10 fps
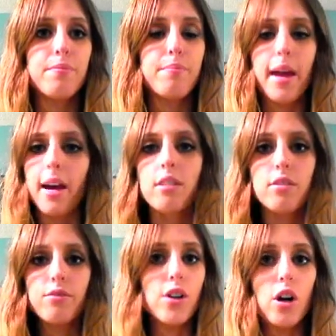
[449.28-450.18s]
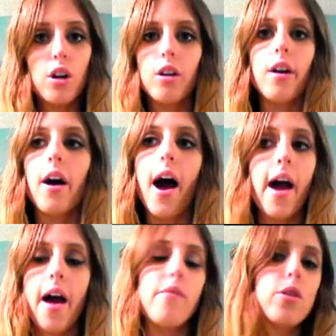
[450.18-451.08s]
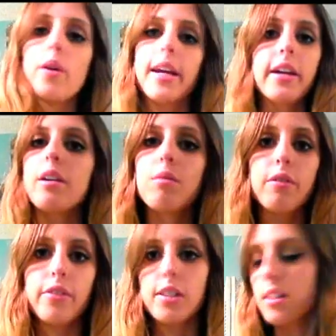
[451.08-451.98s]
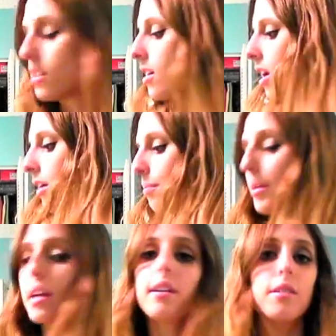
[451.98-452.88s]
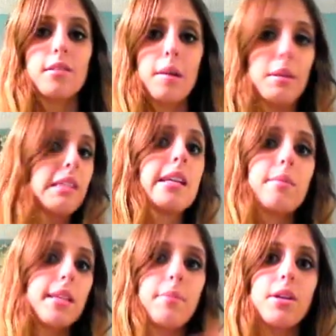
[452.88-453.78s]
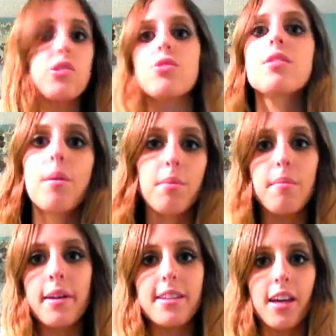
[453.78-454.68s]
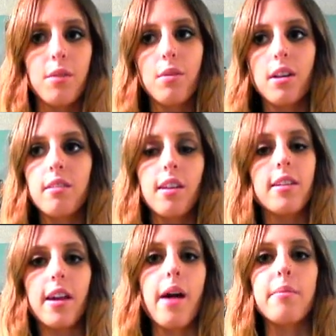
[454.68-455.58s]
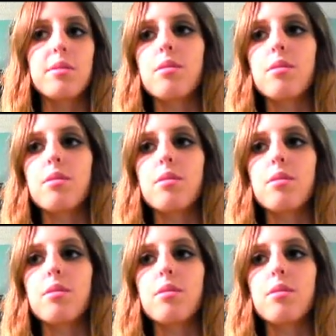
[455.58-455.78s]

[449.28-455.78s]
banned for, I have no idea what reason, because I put the same exact pictures up on my 2nd one and nothing happened, so